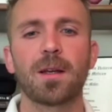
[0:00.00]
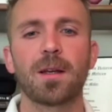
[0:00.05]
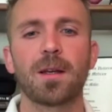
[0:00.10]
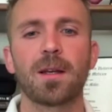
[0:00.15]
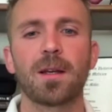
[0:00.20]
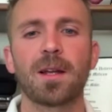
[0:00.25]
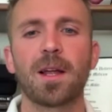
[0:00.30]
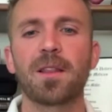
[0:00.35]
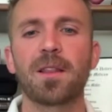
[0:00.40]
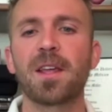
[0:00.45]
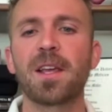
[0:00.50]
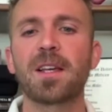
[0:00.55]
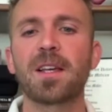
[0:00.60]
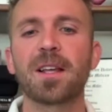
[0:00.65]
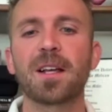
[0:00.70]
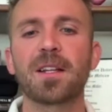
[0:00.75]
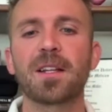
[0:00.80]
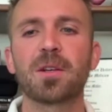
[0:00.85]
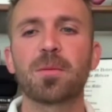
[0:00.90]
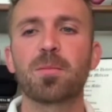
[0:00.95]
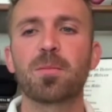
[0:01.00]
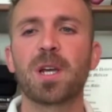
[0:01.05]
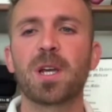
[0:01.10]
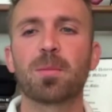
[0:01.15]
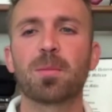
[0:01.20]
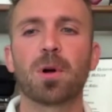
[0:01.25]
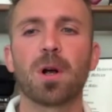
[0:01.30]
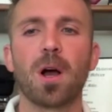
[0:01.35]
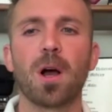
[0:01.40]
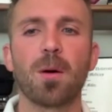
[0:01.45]
And I think that's a
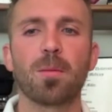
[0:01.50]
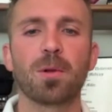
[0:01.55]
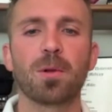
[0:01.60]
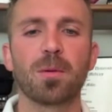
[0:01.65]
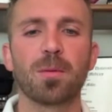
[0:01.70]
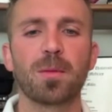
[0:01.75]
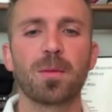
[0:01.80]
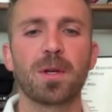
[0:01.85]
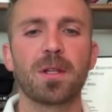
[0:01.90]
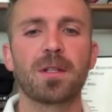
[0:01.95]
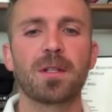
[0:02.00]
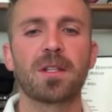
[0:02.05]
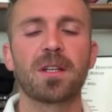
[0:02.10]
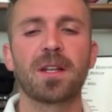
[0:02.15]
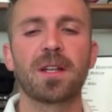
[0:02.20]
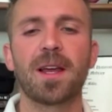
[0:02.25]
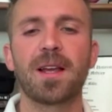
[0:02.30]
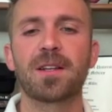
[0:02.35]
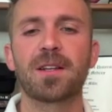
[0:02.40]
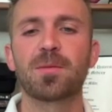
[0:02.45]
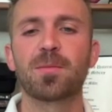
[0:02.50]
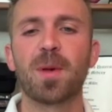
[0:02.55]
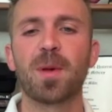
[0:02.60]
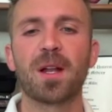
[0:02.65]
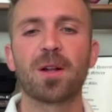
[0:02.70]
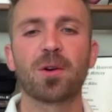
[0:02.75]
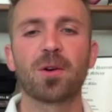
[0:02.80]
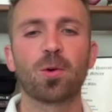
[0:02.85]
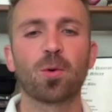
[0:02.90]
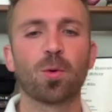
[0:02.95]
big problem in today's
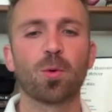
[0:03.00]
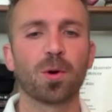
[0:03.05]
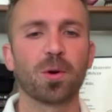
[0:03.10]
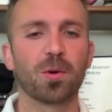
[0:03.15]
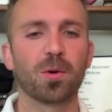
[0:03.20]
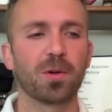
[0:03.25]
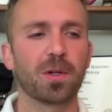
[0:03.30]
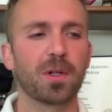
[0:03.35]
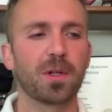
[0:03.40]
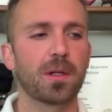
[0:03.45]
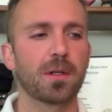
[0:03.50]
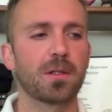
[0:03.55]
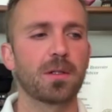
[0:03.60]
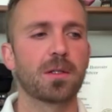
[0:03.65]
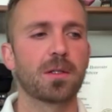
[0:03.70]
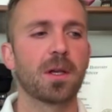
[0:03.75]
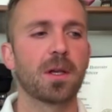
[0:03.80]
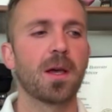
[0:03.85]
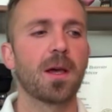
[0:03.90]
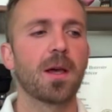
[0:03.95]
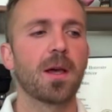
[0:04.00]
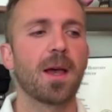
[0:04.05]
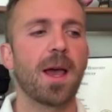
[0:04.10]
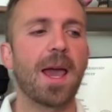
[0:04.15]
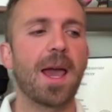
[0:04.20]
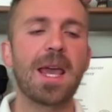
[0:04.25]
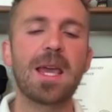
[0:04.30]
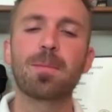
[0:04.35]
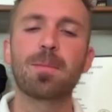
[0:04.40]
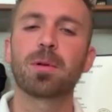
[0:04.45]
medical world is
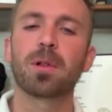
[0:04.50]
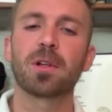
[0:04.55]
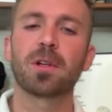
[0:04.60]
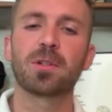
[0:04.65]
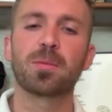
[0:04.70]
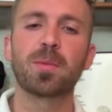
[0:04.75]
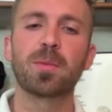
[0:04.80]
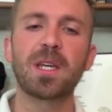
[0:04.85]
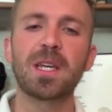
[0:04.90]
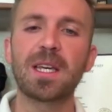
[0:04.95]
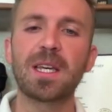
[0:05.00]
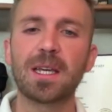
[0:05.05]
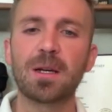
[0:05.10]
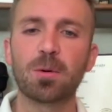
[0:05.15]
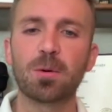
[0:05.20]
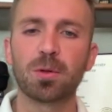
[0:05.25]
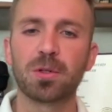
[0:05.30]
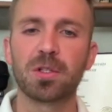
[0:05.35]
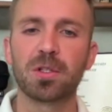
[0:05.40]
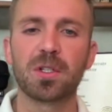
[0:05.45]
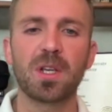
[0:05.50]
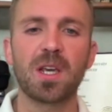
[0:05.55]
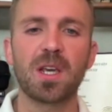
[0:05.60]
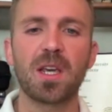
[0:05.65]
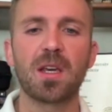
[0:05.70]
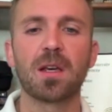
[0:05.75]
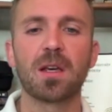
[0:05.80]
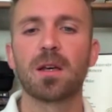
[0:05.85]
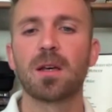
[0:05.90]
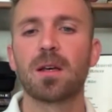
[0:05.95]
A plus B equals
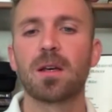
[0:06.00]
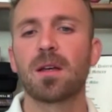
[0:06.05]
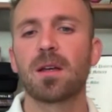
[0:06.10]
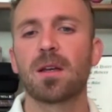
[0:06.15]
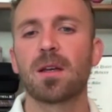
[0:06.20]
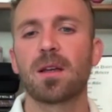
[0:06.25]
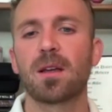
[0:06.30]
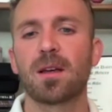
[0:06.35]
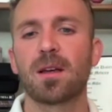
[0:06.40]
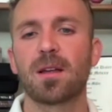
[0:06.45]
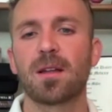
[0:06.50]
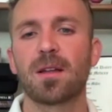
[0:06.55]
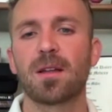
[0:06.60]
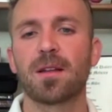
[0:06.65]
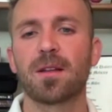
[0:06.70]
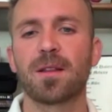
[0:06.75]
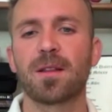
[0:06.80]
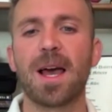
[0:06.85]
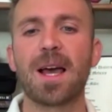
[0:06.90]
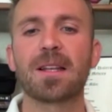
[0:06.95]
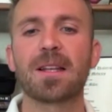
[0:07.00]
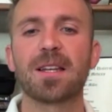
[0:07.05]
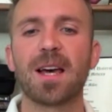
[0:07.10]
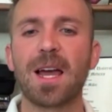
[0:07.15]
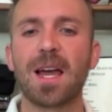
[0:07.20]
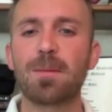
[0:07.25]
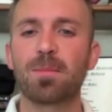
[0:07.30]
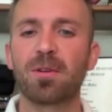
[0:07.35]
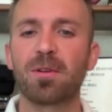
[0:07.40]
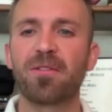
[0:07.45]
C. And that
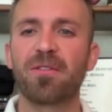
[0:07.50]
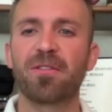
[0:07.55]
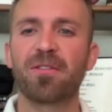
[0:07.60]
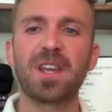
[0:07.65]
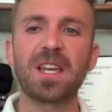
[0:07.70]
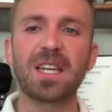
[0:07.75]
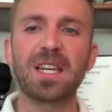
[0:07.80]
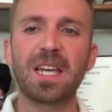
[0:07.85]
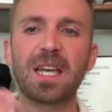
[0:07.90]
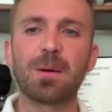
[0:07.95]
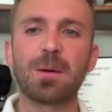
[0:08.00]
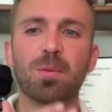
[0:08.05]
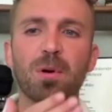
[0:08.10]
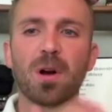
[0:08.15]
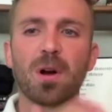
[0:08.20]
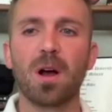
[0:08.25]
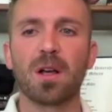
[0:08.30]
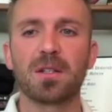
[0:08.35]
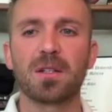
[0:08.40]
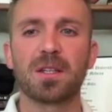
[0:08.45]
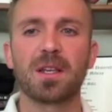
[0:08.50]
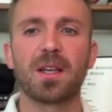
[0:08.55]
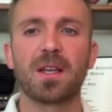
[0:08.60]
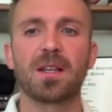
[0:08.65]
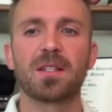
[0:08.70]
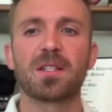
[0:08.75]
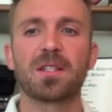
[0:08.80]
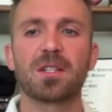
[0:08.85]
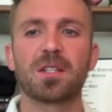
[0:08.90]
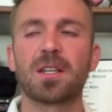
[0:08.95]
type of thinking
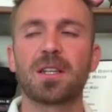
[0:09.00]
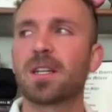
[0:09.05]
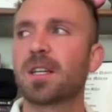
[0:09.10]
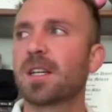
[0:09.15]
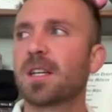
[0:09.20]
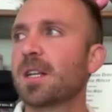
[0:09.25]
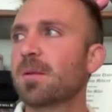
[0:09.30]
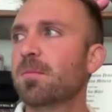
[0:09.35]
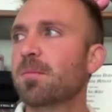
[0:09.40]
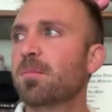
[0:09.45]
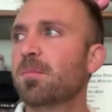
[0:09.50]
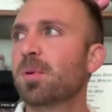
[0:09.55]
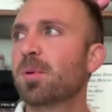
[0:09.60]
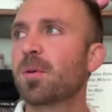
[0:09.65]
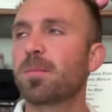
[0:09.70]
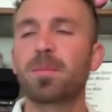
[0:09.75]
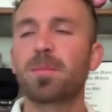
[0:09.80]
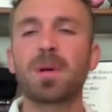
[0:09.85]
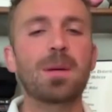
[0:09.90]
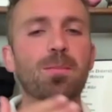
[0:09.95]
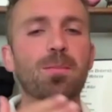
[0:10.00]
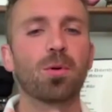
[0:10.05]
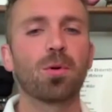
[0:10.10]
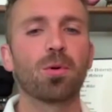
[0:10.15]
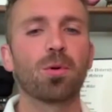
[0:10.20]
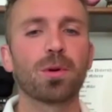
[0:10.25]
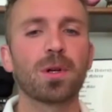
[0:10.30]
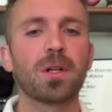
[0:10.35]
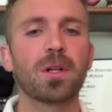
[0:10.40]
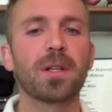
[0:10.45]
process can put
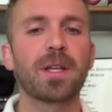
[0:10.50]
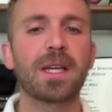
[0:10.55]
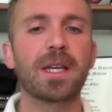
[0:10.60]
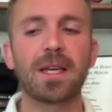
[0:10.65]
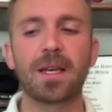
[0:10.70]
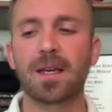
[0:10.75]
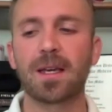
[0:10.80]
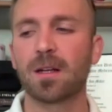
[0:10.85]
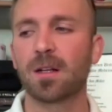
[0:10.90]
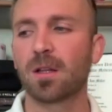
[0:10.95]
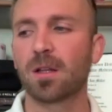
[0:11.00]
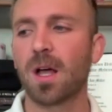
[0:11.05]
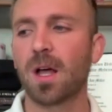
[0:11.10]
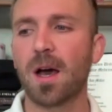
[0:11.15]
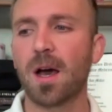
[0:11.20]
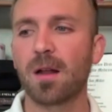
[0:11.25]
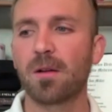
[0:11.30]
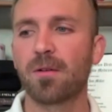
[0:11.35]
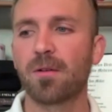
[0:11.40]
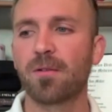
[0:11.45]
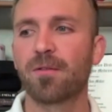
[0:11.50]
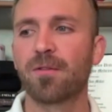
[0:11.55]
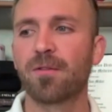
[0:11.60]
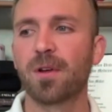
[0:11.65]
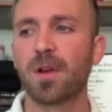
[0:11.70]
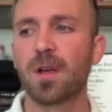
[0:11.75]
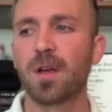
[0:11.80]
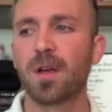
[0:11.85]
people really in a lot of